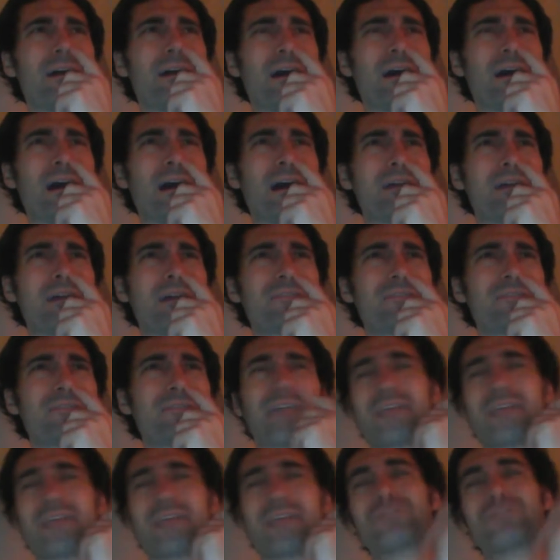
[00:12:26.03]

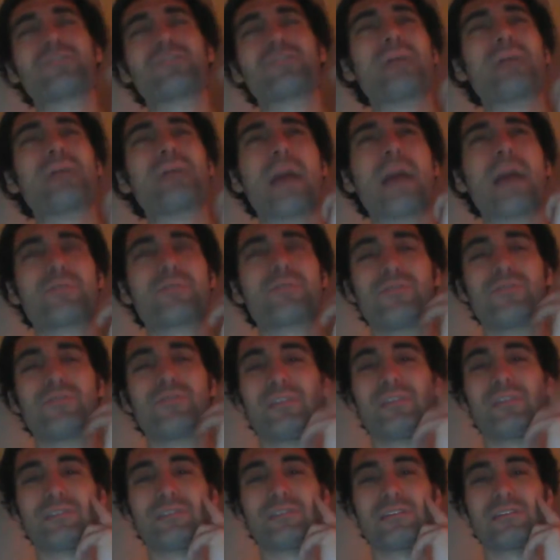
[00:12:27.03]
There's so many
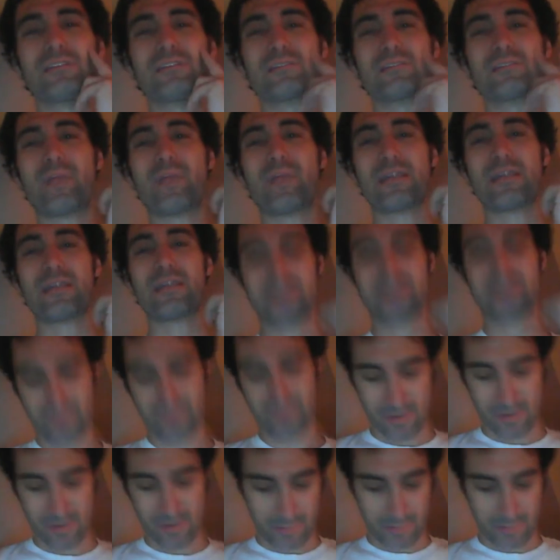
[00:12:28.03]
opportunities in this
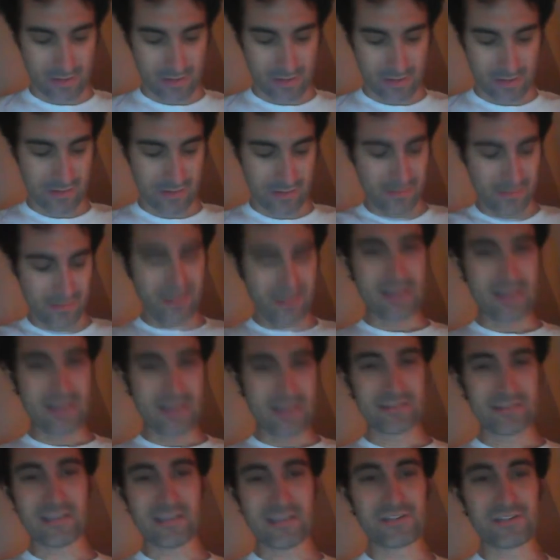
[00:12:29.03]
space, from
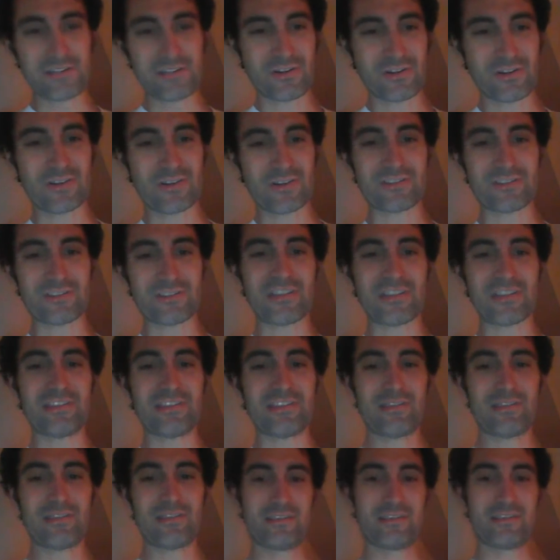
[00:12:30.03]
t-shirts
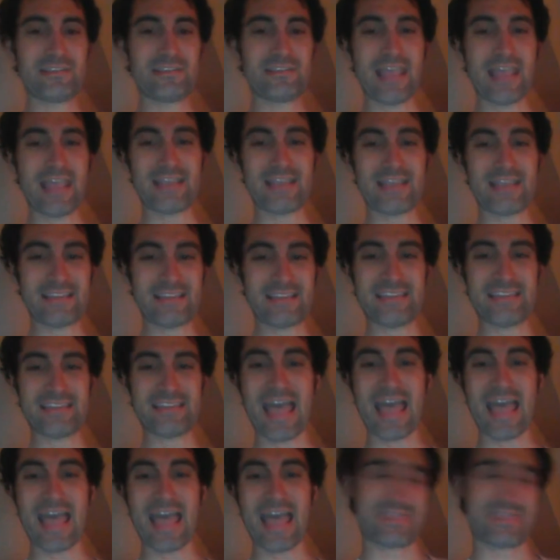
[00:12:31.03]
to
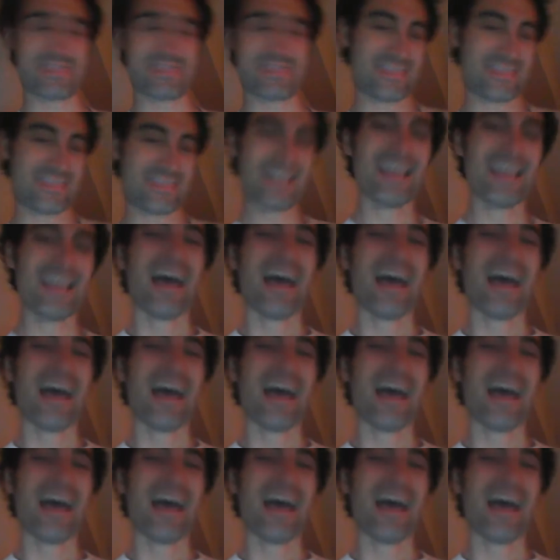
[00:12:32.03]
death.